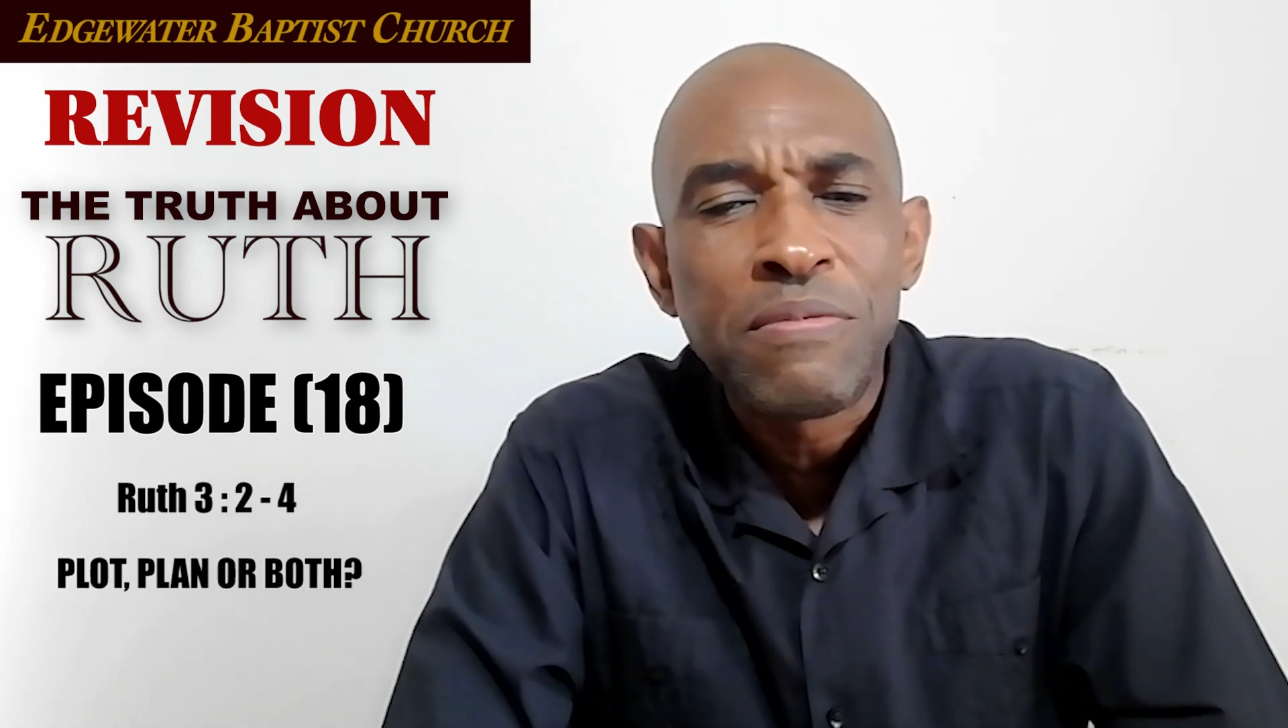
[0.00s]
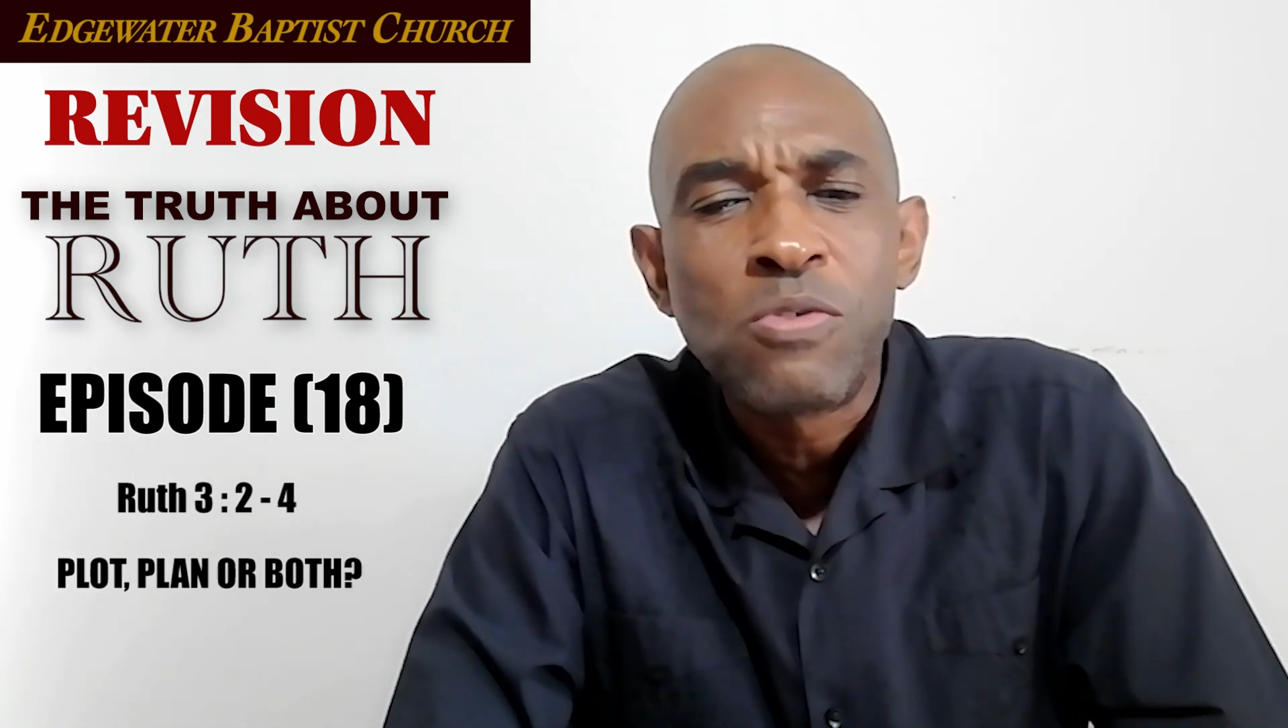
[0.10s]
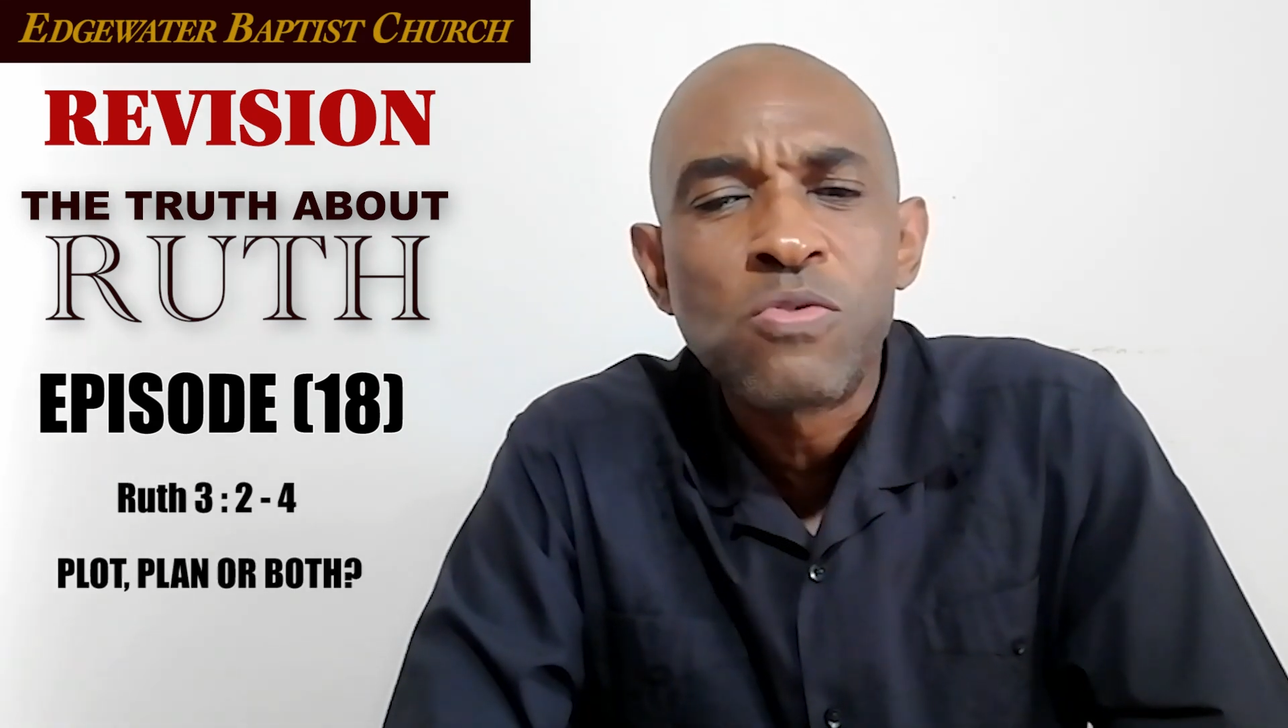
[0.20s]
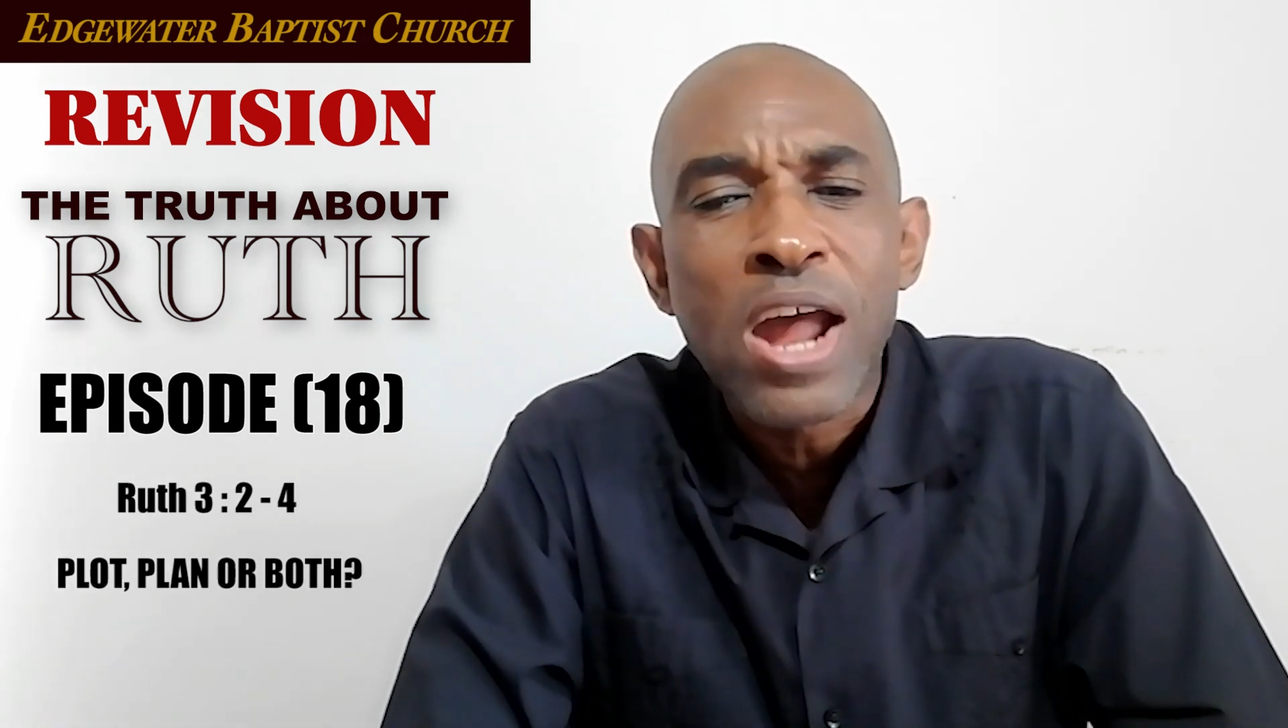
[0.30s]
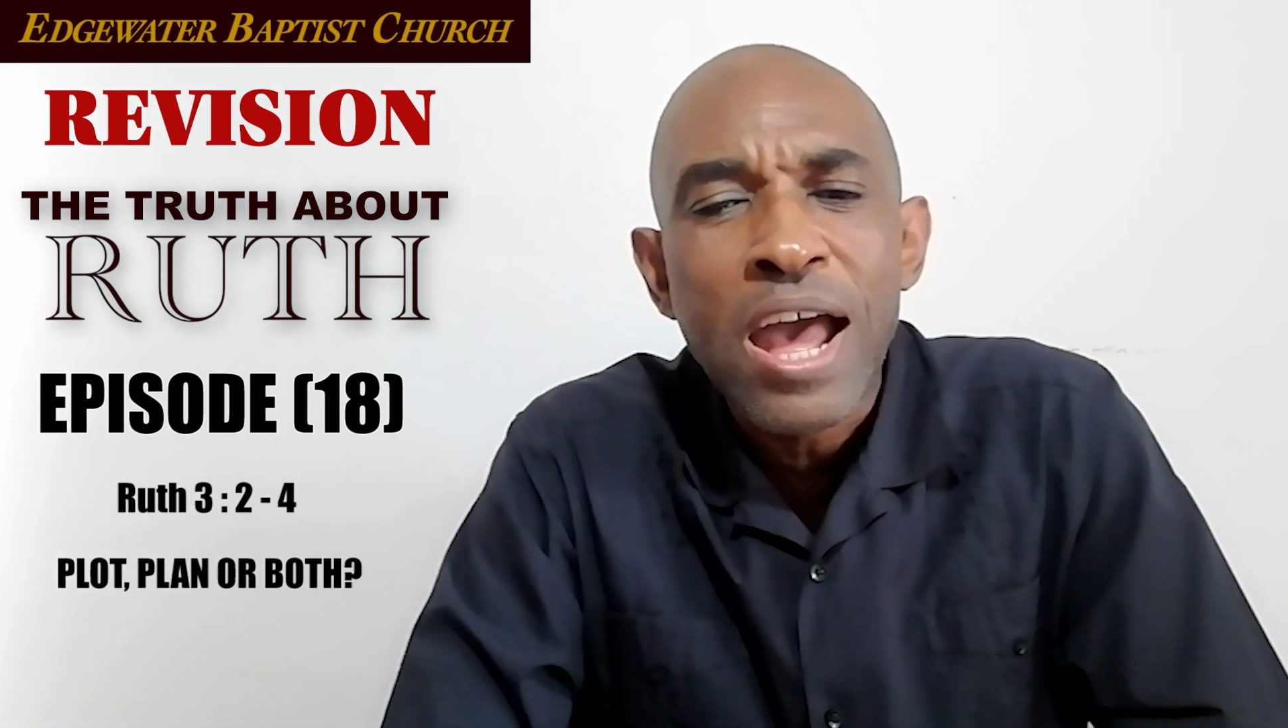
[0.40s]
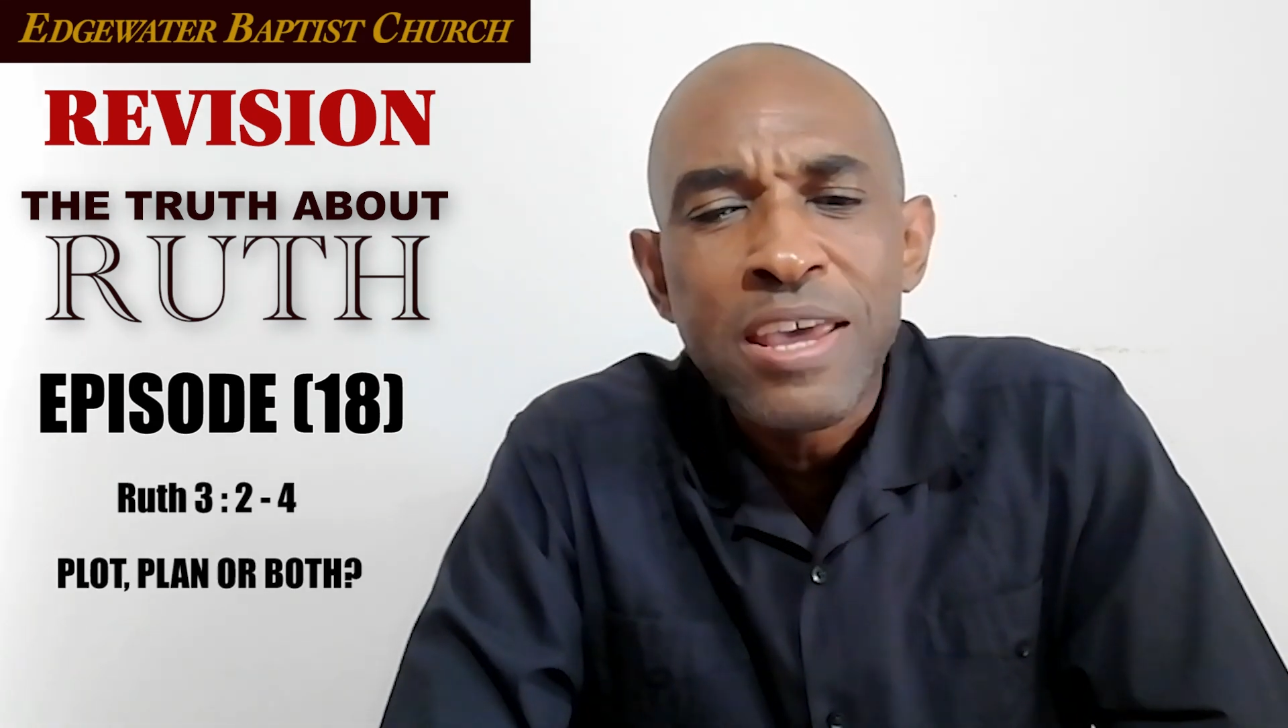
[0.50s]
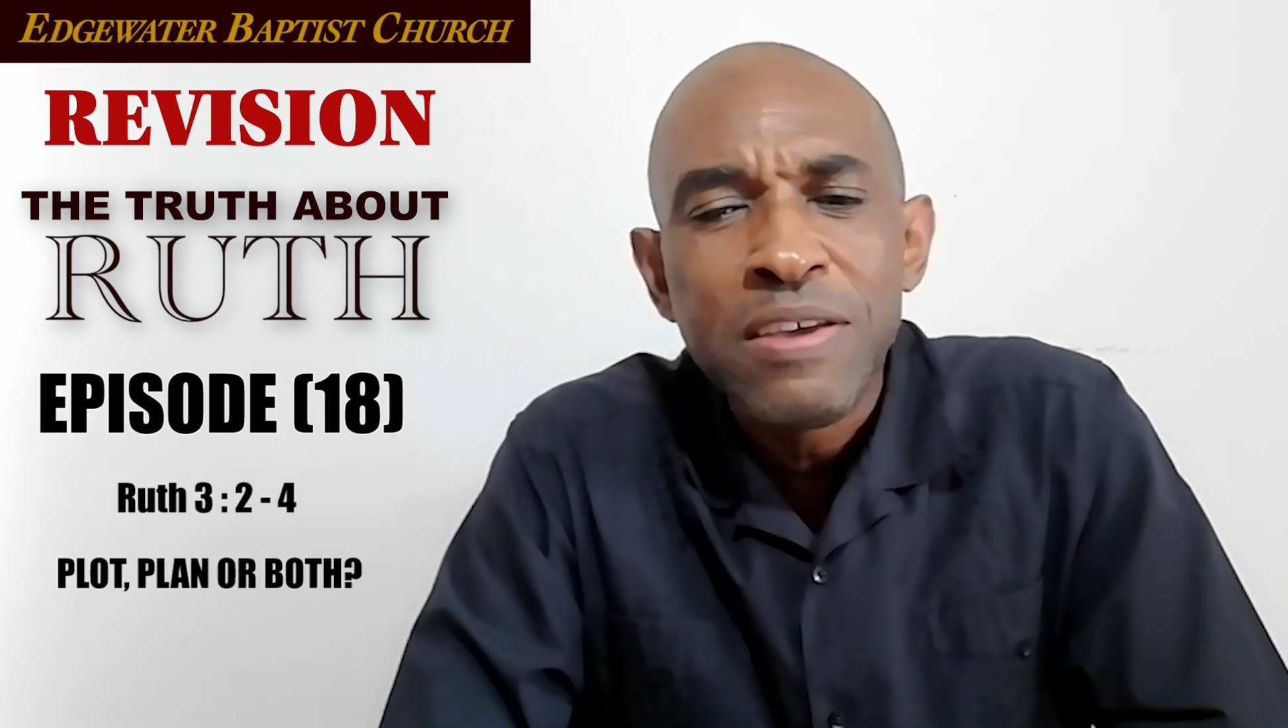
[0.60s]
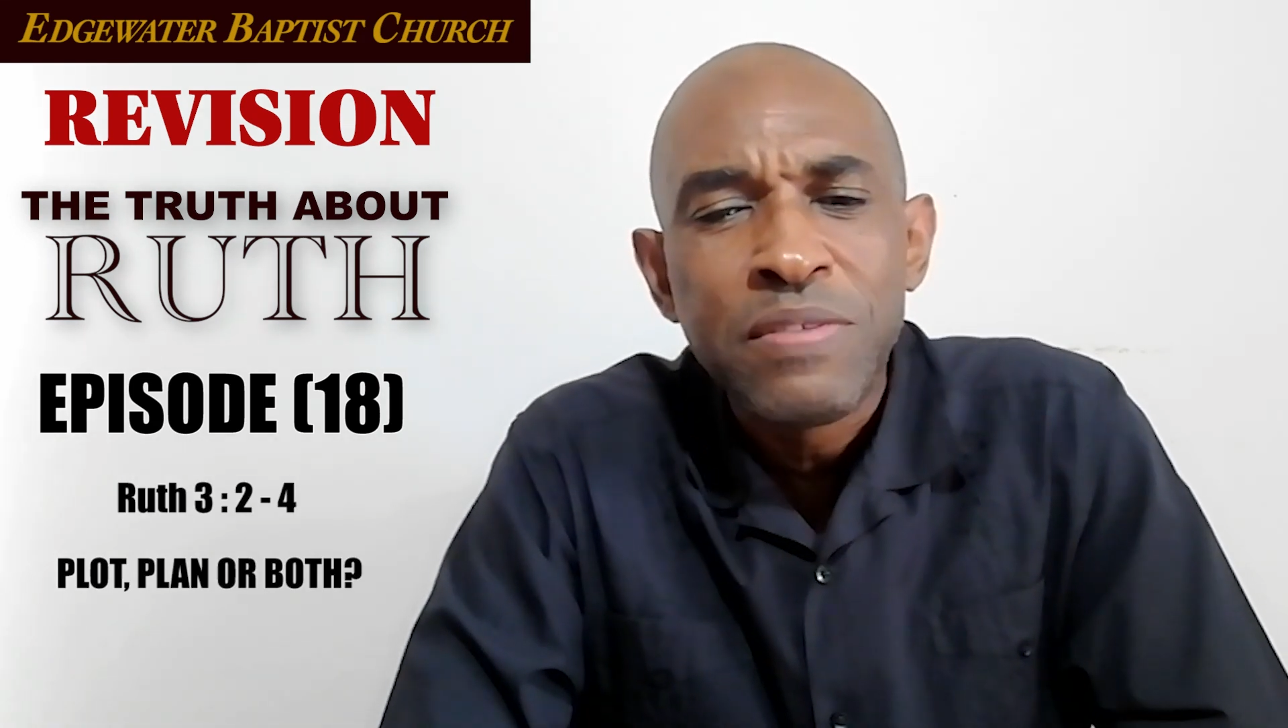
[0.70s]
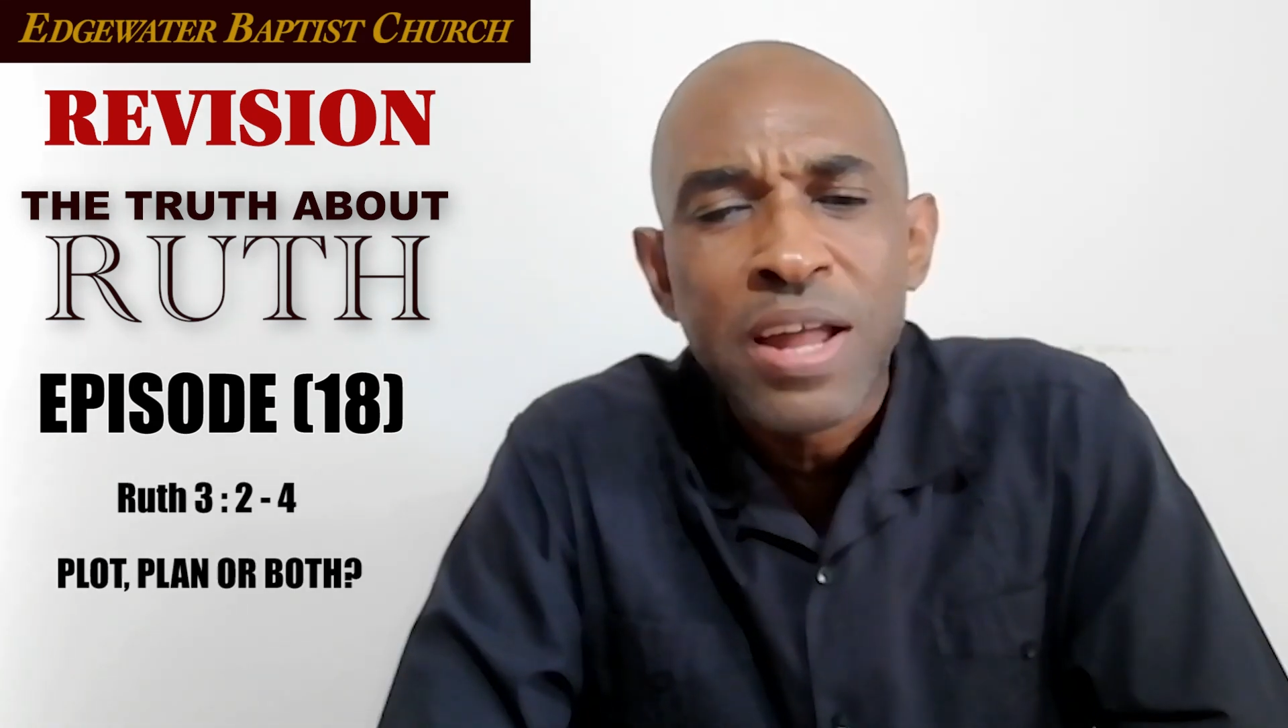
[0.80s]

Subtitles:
arrived